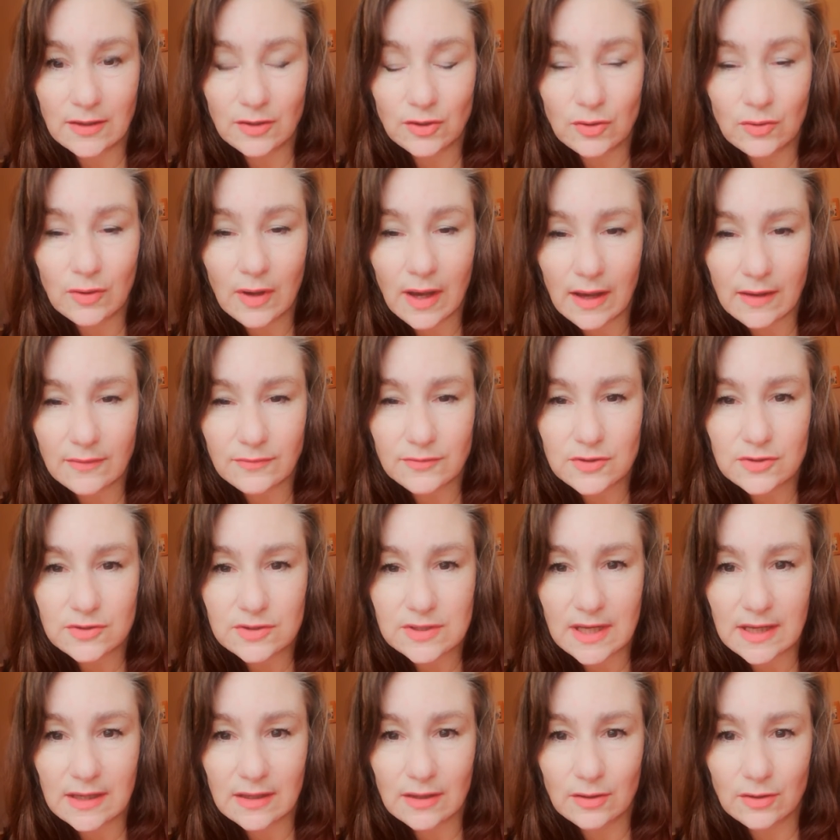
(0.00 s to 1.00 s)
you have to
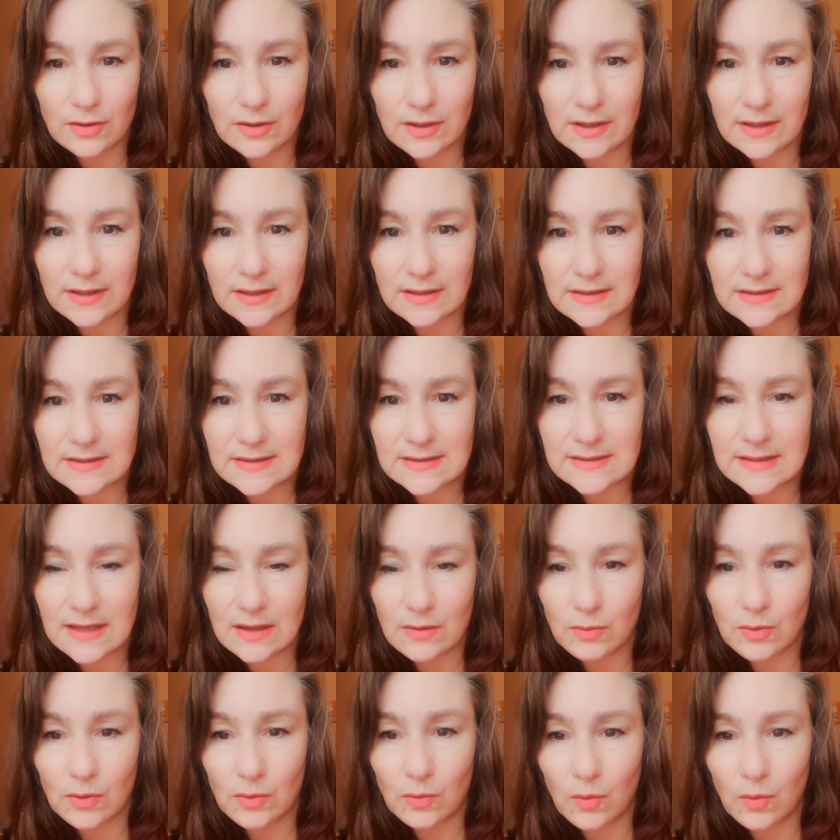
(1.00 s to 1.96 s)
take a look at it and say, well,